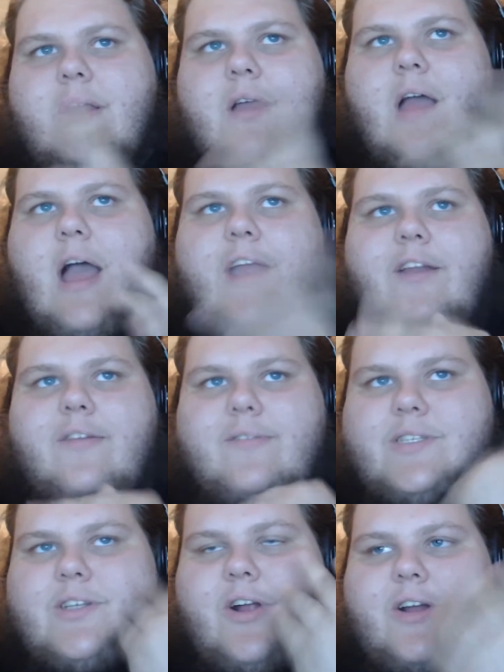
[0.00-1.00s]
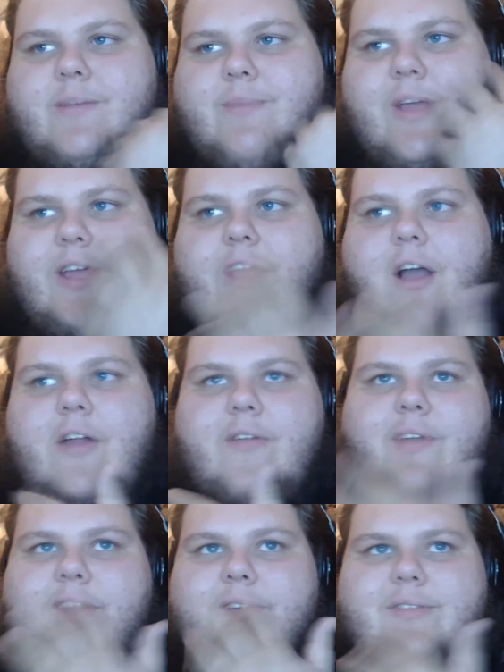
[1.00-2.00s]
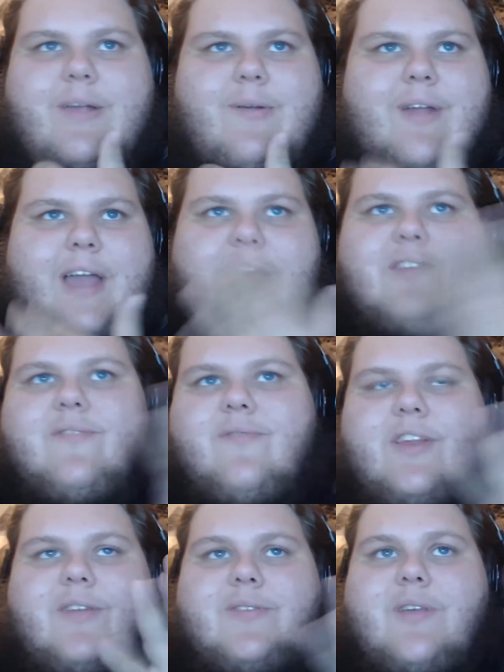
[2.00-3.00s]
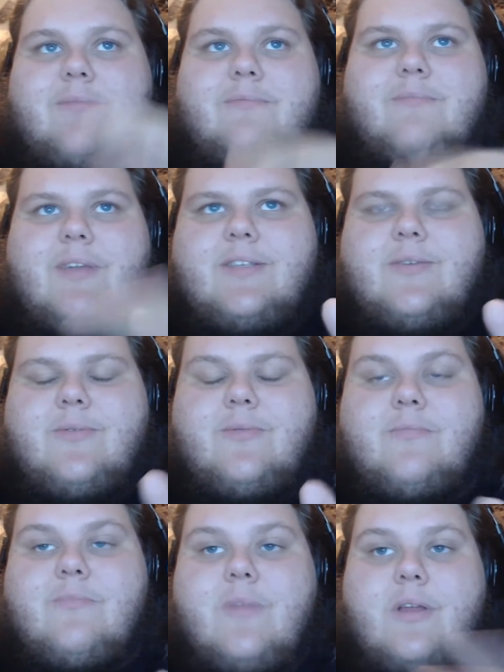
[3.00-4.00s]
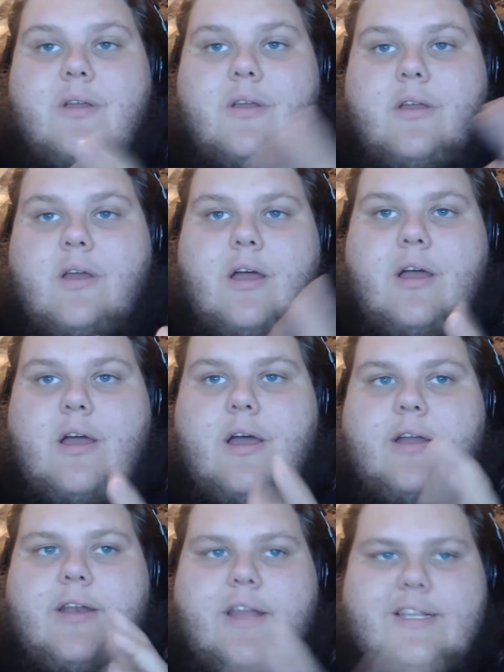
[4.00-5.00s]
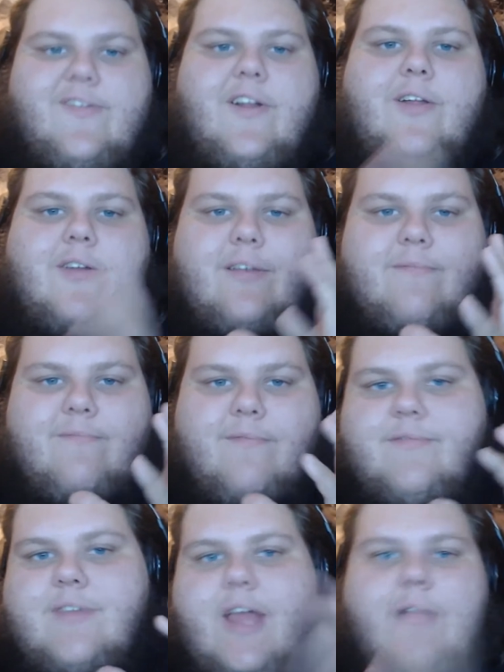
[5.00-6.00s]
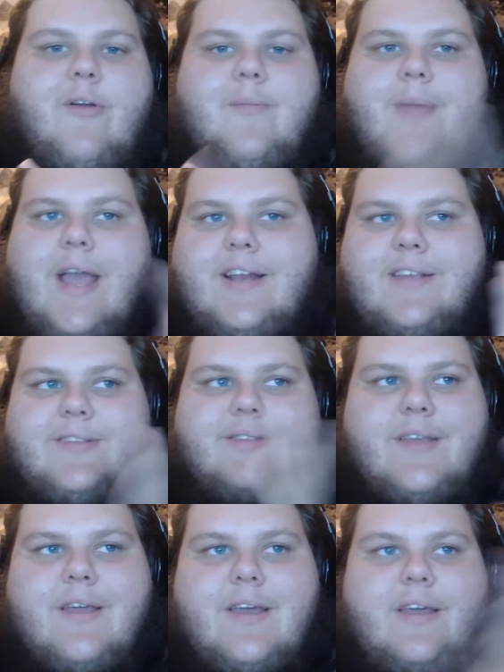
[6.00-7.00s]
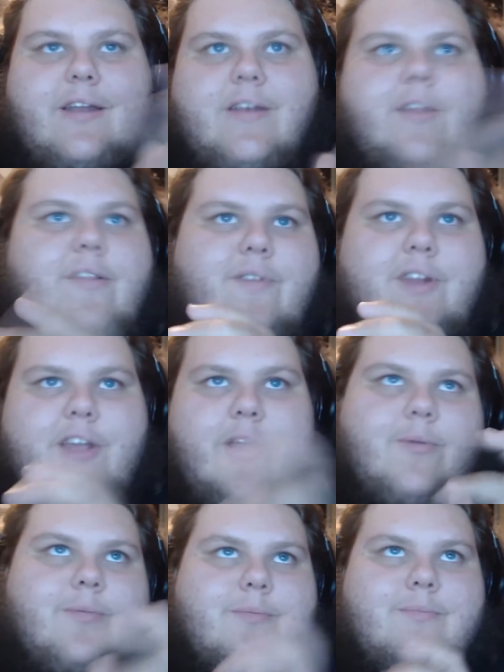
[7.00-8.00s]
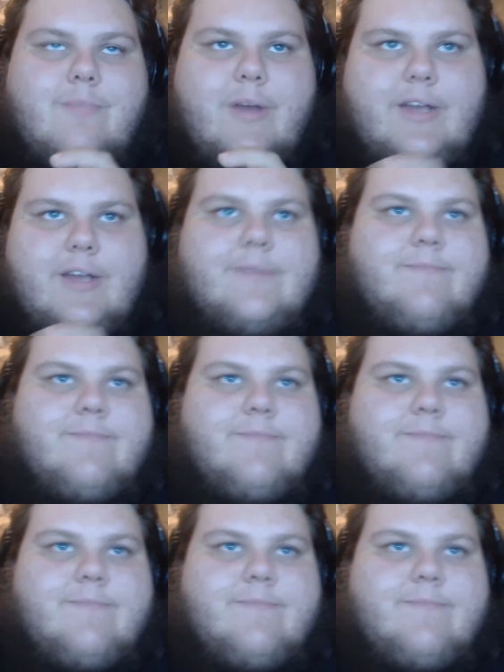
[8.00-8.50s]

I had started making other videos, like reaction videos. I'll get to a nice fellow, Tyrone Magnus, in another video. But I